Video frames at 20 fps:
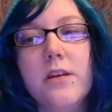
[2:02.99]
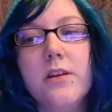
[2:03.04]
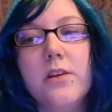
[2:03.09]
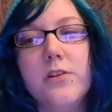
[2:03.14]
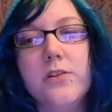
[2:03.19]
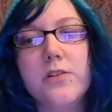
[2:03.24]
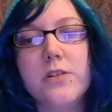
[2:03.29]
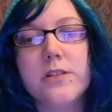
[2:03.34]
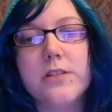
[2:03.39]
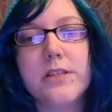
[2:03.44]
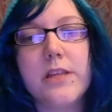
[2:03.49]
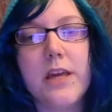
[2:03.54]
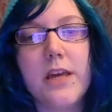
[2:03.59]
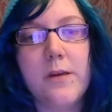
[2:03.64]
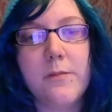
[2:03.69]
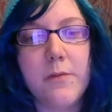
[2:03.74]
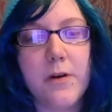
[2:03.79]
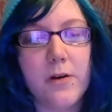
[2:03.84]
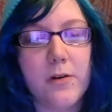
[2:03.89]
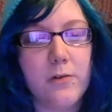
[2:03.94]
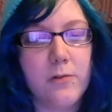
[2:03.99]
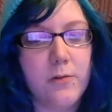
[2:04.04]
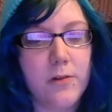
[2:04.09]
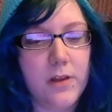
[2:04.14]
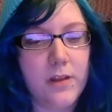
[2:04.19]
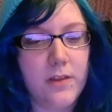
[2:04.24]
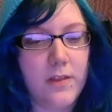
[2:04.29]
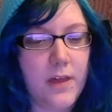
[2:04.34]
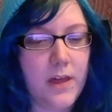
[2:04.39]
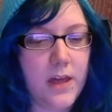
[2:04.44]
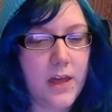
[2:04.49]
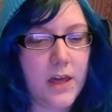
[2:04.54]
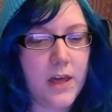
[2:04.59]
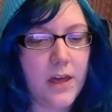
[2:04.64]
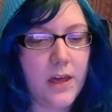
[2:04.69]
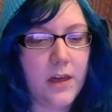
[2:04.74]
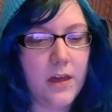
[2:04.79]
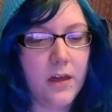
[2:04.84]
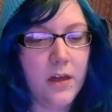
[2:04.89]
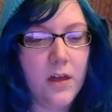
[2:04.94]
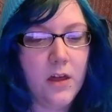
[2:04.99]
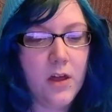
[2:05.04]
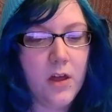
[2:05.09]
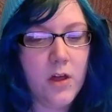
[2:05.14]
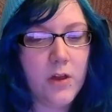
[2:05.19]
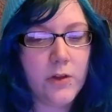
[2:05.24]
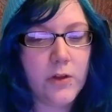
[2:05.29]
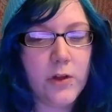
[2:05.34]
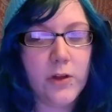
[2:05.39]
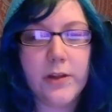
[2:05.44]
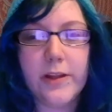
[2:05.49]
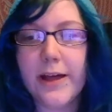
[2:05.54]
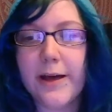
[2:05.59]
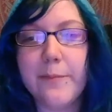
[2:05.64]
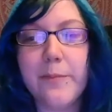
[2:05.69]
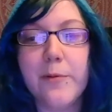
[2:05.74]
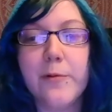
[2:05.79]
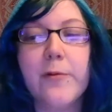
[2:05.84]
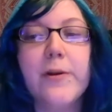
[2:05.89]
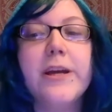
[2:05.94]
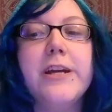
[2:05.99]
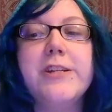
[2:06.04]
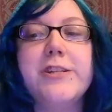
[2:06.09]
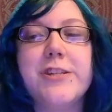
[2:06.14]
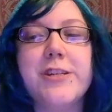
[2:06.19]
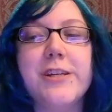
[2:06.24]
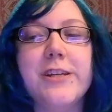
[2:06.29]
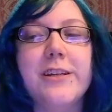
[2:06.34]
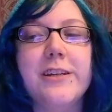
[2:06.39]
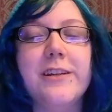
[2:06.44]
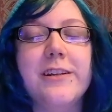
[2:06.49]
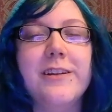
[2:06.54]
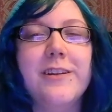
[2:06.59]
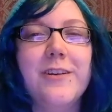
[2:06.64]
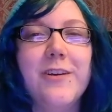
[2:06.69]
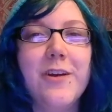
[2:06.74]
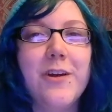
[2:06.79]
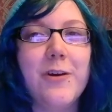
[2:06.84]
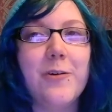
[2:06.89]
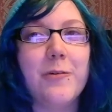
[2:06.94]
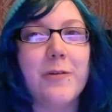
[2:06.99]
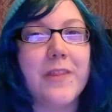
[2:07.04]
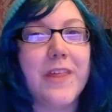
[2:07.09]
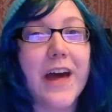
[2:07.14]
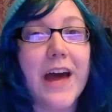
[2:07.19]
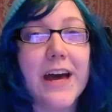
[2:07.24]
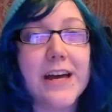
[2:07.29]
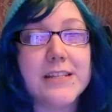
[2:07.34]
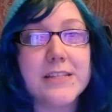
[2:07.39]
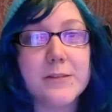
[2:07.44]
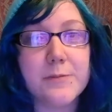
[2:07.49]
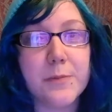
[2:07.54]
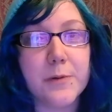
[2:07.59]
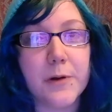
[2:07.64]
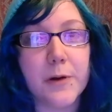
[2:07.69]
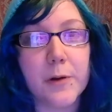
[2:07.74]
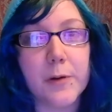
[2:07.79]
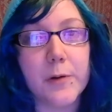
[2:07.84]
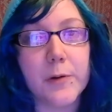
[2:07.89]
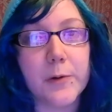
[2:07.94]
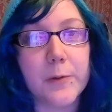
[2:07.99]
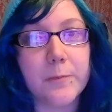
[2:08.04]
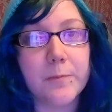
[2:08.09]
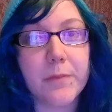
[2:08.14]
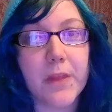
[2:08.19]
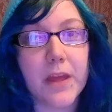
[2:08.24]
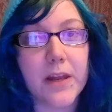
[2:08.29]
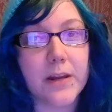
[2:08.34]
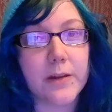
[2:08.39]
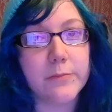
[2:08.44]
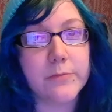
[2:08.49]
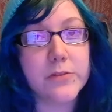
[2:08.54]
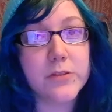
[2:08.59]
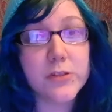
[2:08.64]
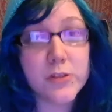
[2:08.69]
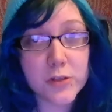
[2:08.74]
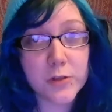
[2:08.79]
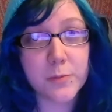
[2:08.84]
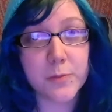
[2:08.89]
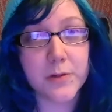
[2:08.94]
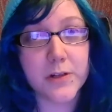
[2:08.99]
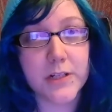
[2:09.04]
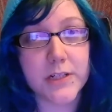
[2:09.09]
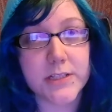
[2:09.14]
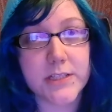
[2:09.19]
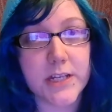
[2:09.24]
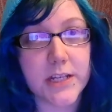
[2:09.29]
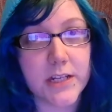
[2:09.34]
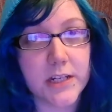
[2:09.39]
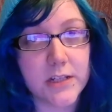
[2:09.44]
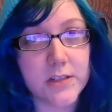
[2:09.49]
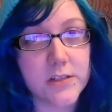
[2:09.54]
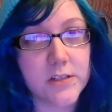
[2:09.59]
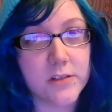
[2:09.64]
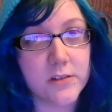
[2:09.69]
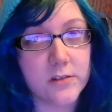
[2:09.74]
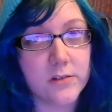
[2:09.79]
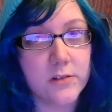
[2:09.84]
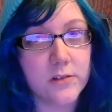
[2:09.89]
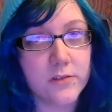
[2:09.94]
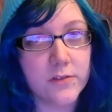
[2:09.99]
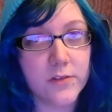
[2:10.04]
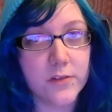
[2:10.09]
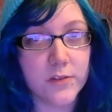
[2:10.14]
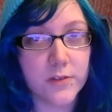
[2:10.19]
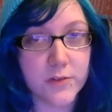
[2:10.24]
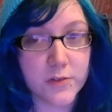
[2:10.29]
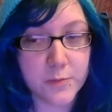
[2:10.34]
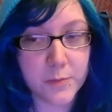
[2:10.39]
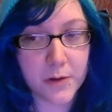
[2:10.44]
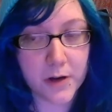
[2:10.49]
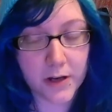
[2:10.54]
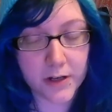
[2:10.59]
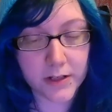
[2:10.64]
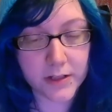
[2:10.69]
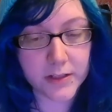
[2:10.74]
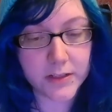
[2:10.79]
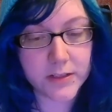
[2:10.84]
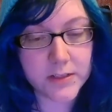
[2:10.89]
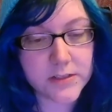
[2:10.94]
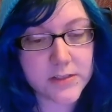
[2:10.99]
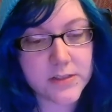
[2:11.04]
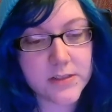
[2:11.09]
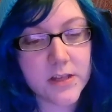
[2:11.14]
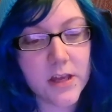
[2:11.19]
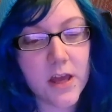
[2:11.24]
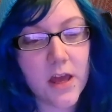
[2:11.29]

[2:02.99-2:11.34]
just came out with a collaboration with Hasbro, and I'm super excited to go over those products.